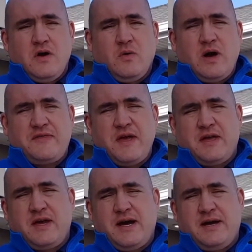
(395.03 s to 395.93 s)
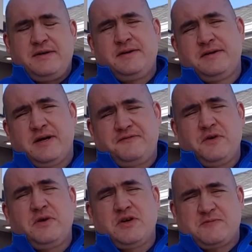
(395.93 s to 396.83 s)
Well, I think a
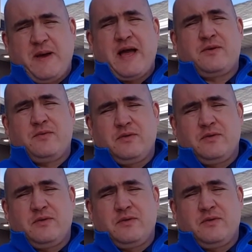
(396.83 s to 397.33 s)
few years back,